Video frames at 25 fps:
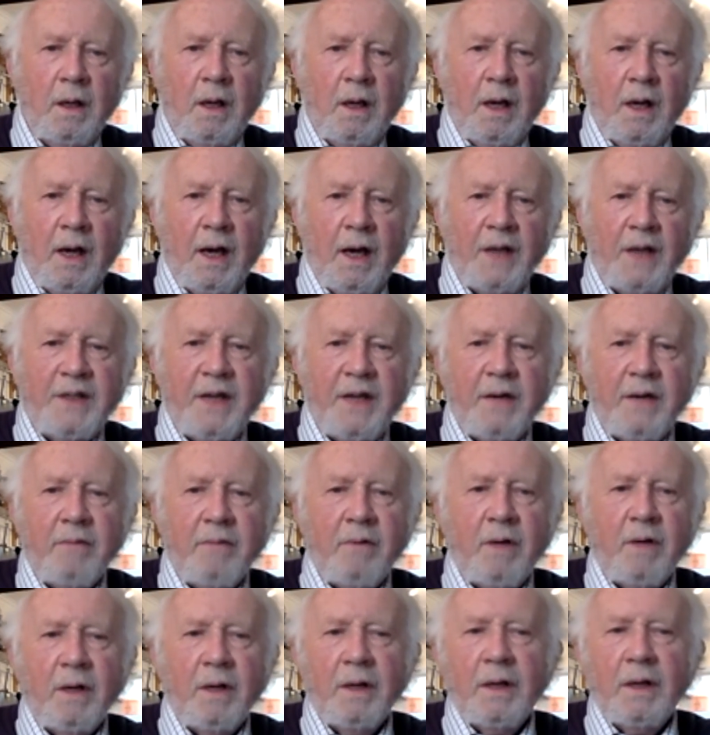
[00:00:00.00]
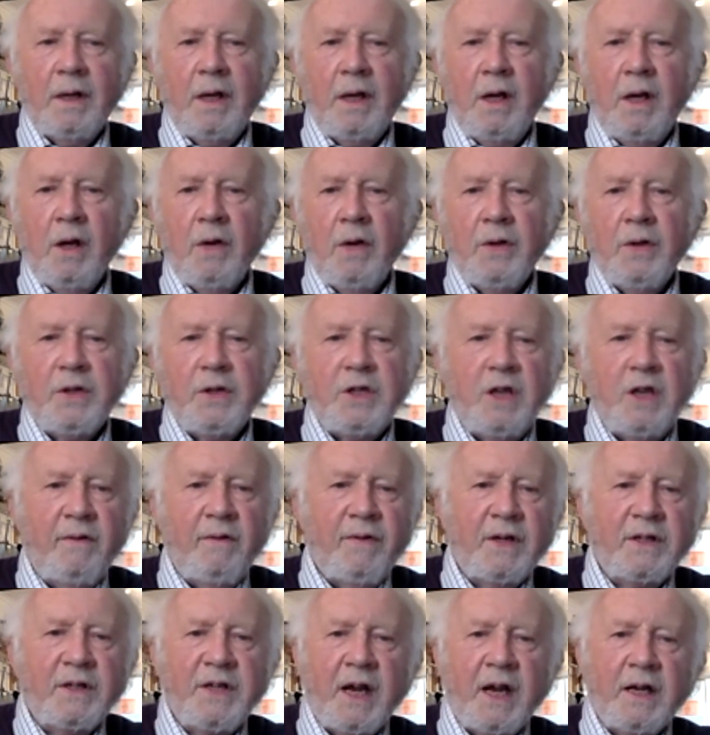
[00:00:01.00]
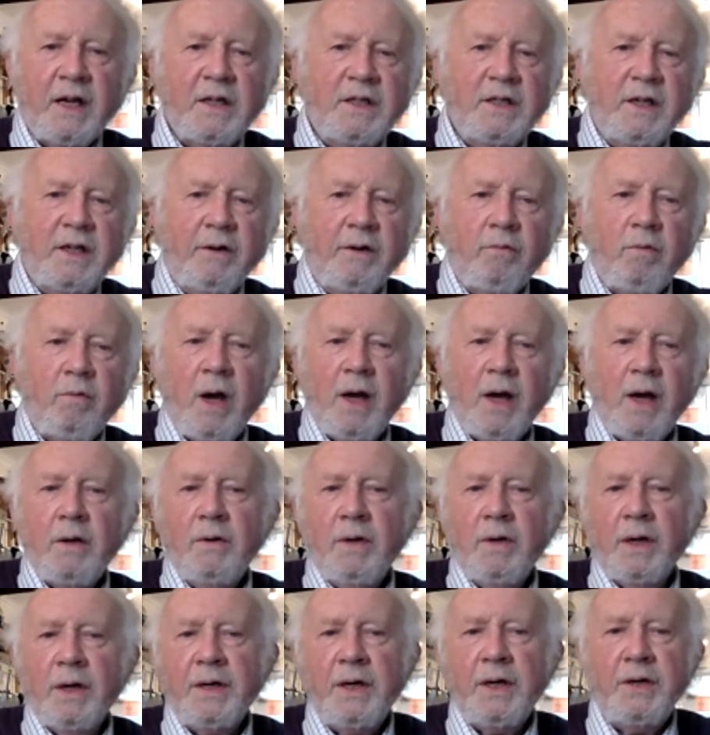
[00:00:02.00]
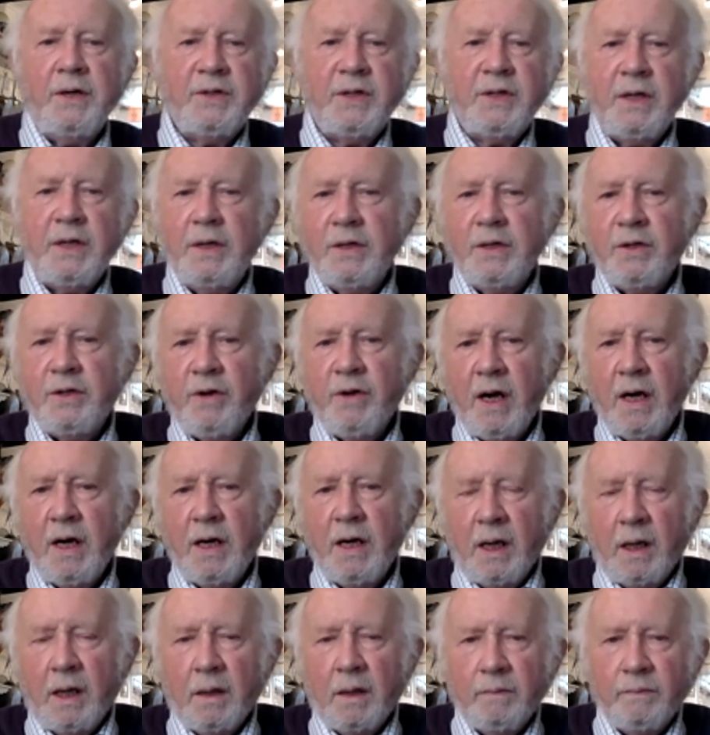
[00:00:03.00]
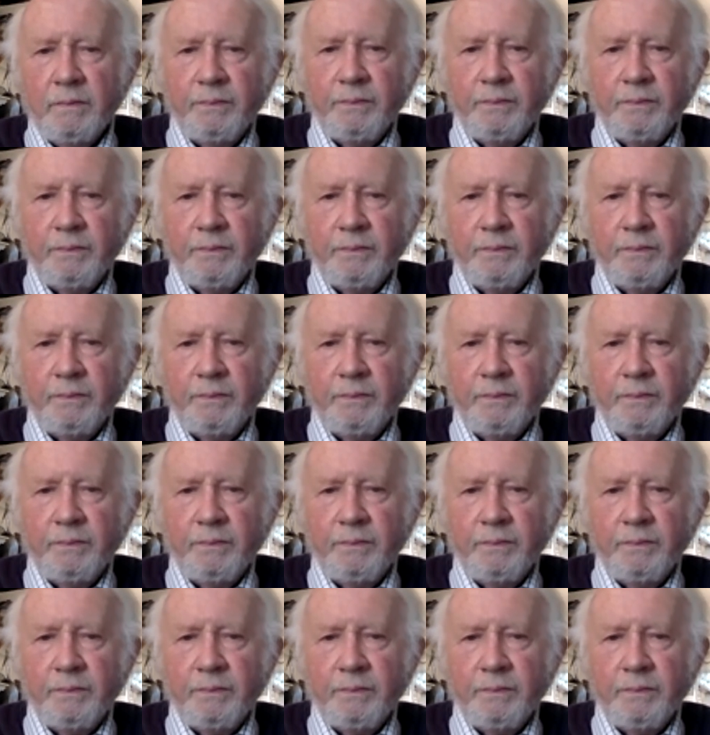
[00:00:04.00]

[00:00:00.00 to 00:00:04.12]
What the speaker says: I said, "Well, you're the chief executive. Why are you not interested in training?"